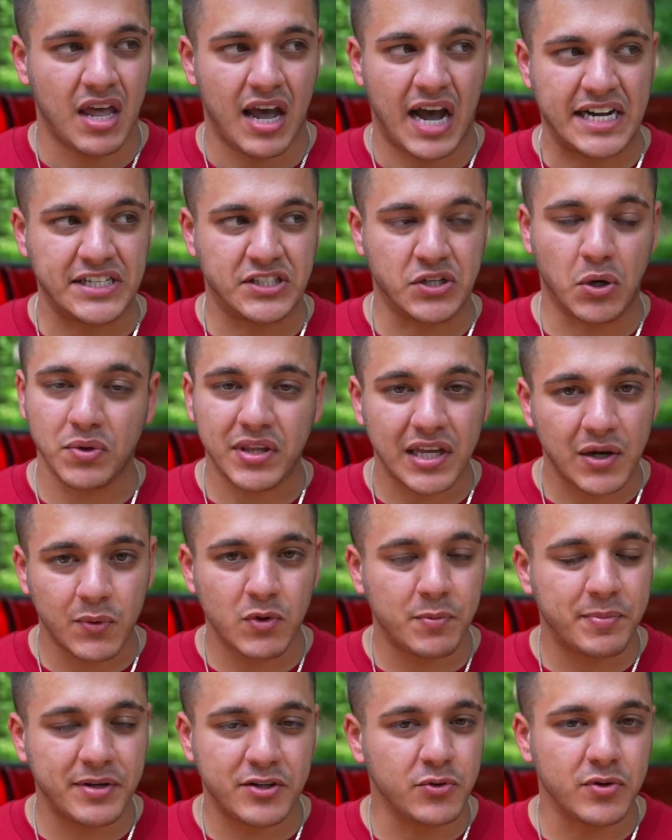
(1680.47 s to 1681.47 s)
I don't think we
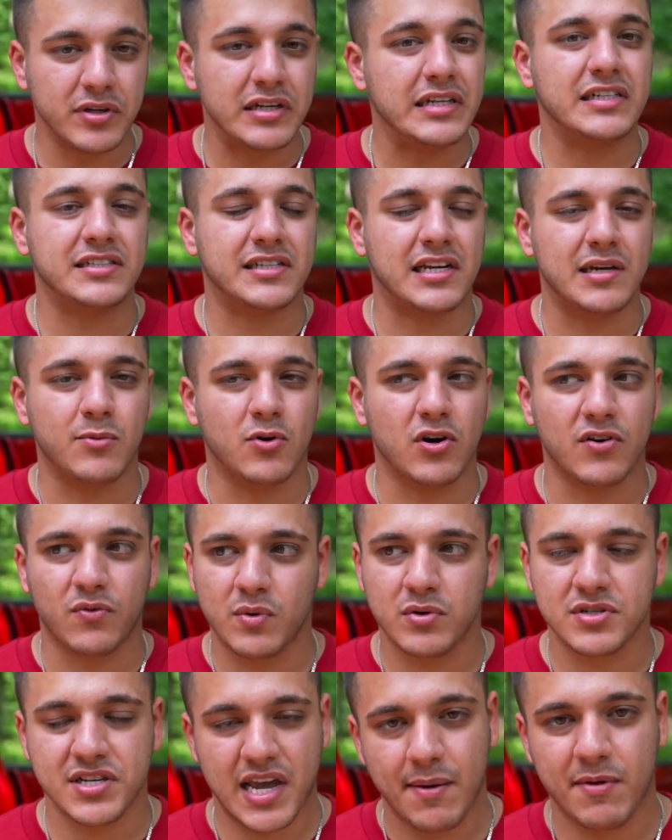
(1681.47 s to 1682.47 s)
would be doing this anymore if
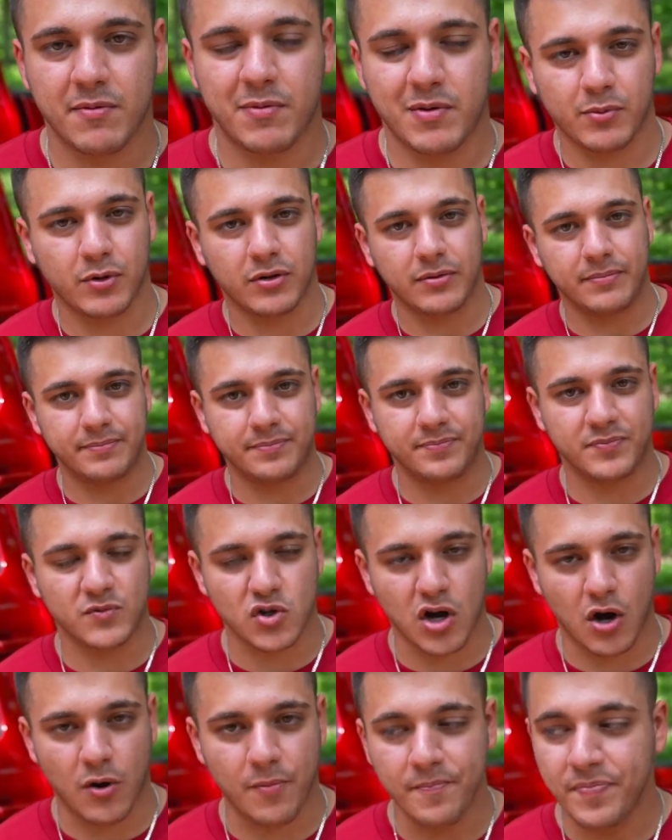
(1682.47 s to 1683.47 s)
we were scamming people.
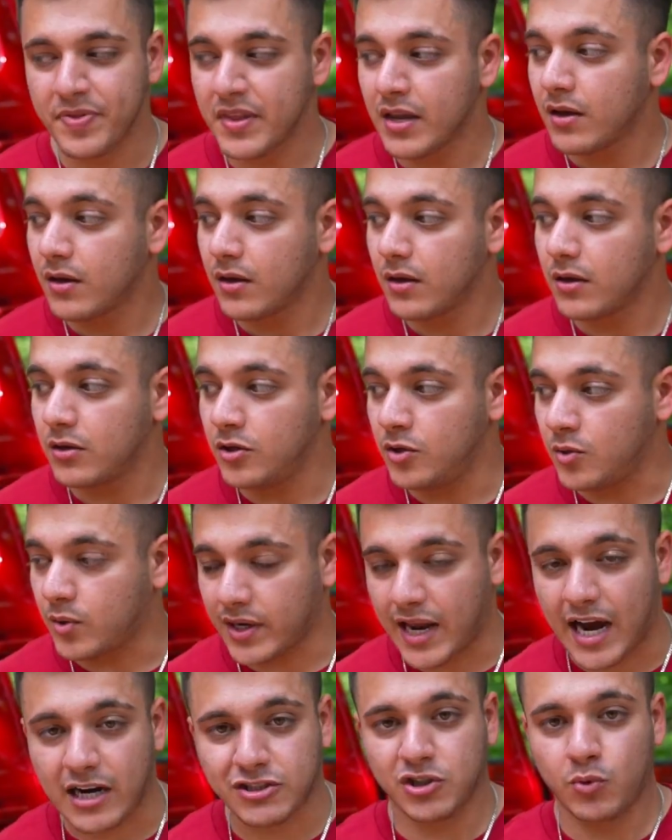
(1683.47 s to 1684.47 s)
So you
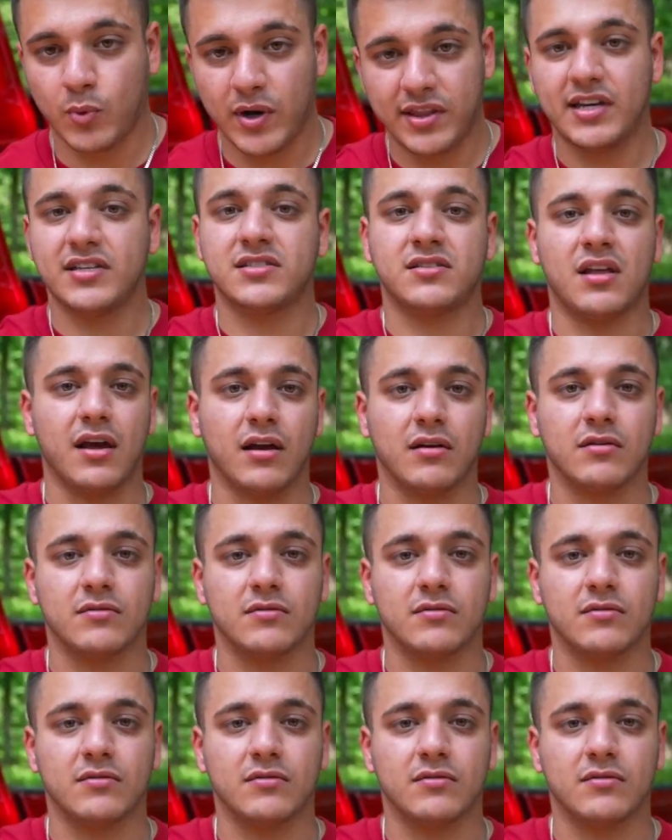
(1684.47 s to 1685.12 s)
can actually win this thing